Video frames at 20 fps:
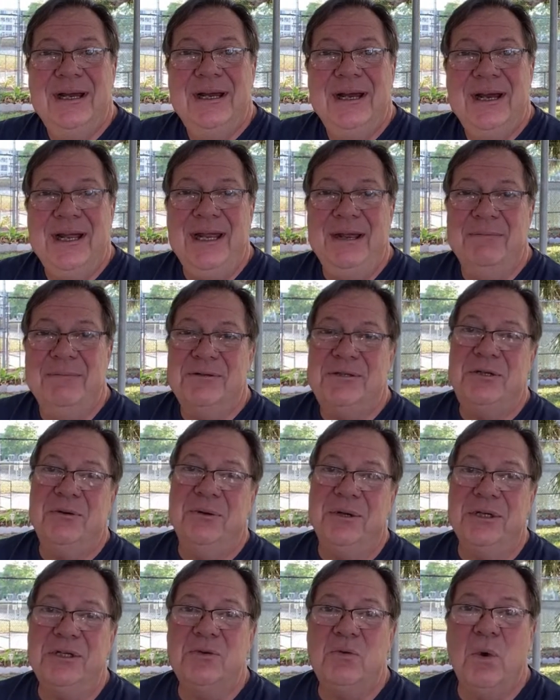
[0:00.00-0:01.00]
He was
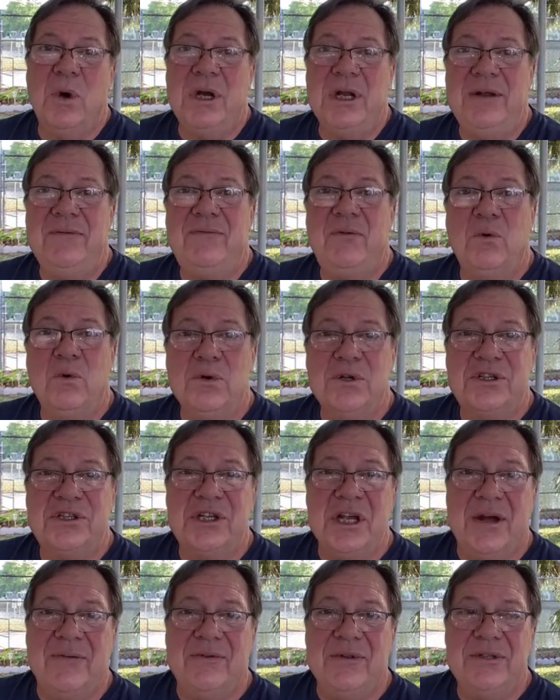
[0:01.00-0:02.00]
doing
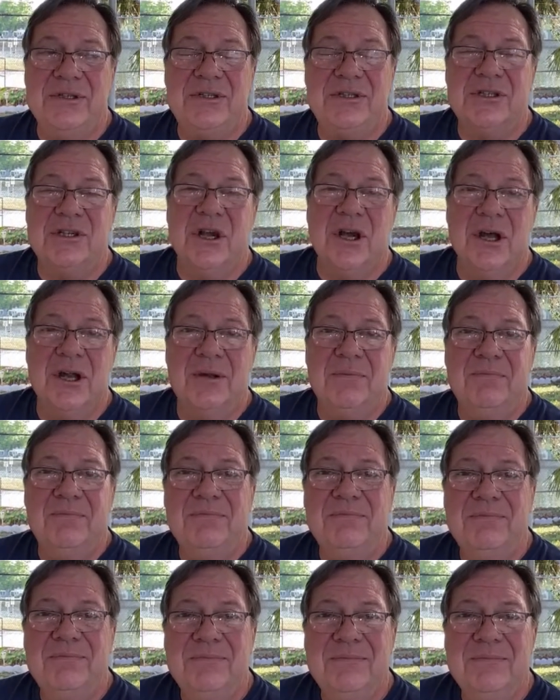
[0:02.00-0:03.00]
24/7 sun,
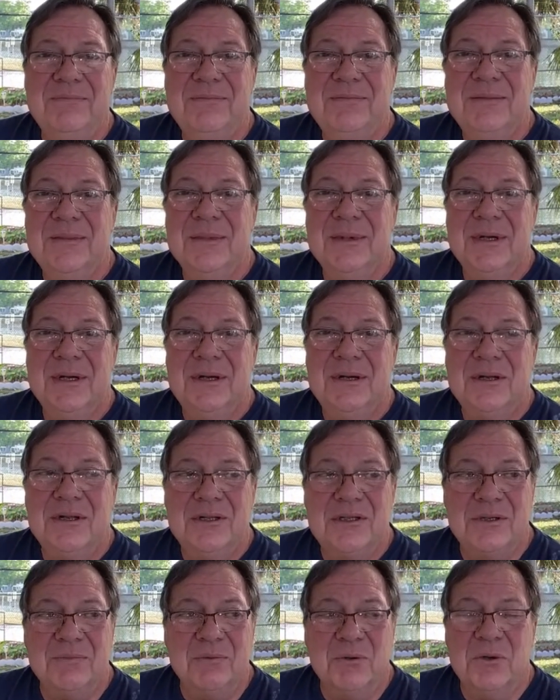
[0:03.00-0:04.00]

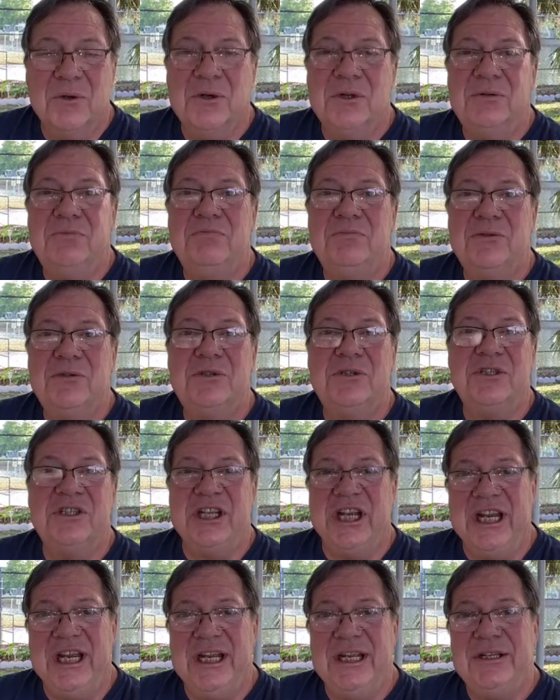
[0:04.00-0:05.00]
some good
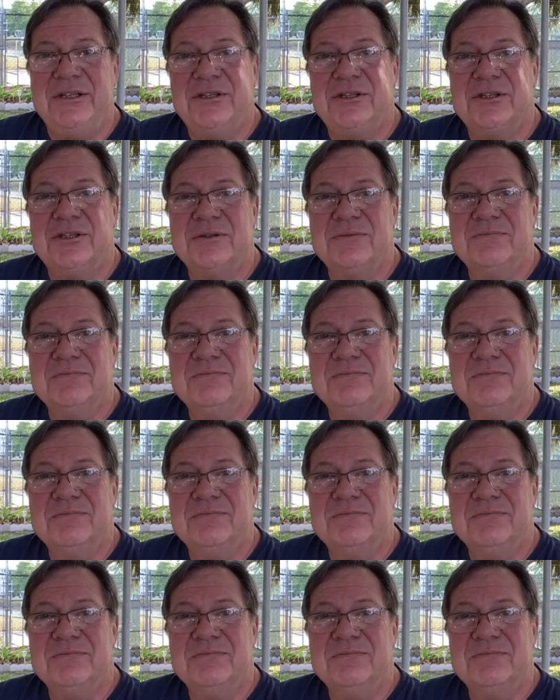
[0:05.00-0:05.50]
seeds.